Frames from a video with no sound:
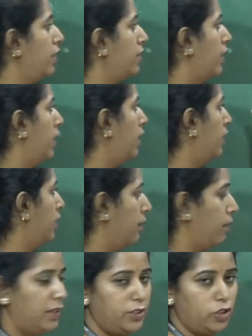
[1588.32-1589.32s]
is a
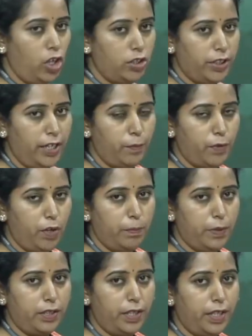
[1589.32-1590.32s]
shorthand
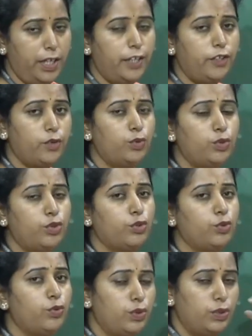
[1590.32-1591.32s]
property
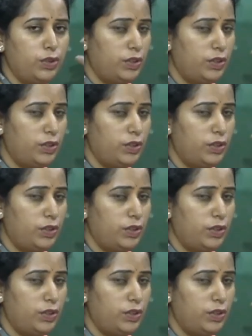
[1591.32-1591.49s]
used to